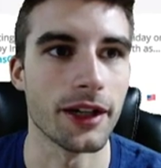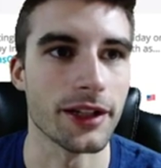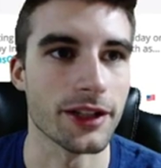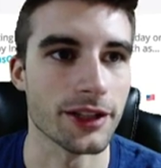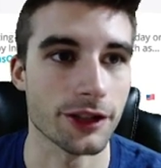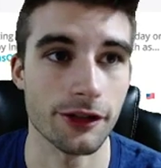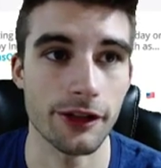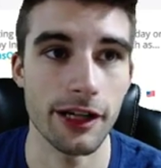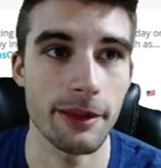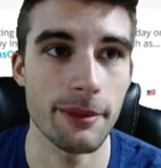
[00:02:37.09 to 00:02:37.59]
and
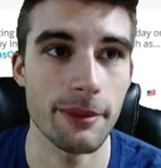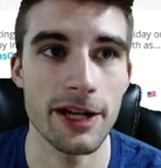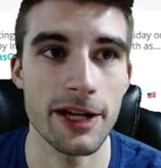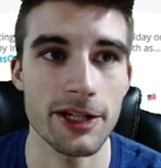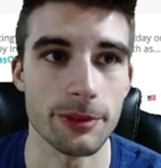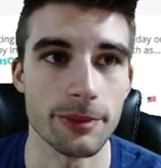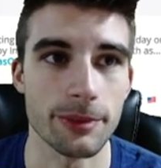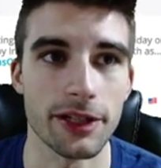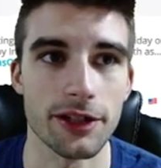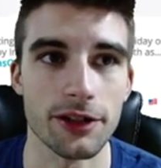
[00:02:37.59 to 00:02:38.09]
it's a great
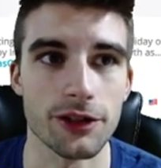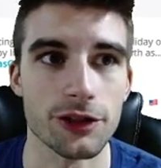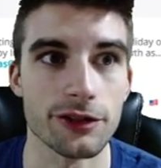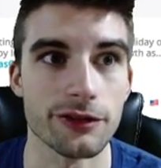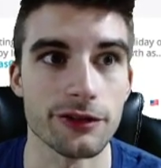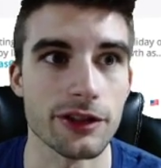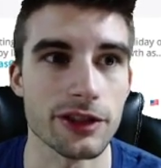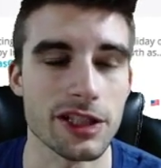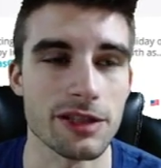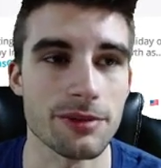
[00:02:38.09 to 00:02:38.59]
matchup here too
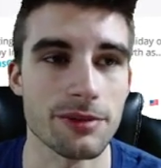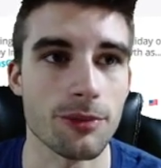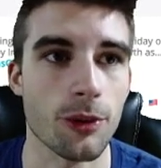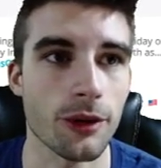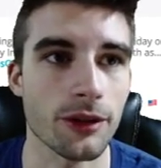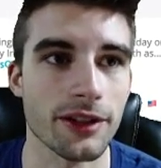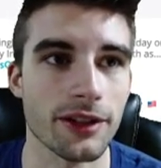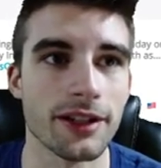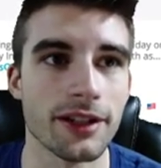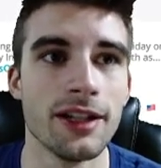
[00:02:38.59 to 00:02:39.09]
versus
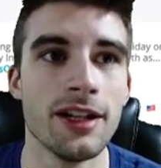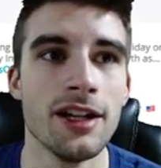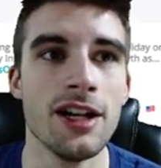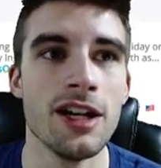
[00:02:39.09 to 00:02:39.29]
Portland,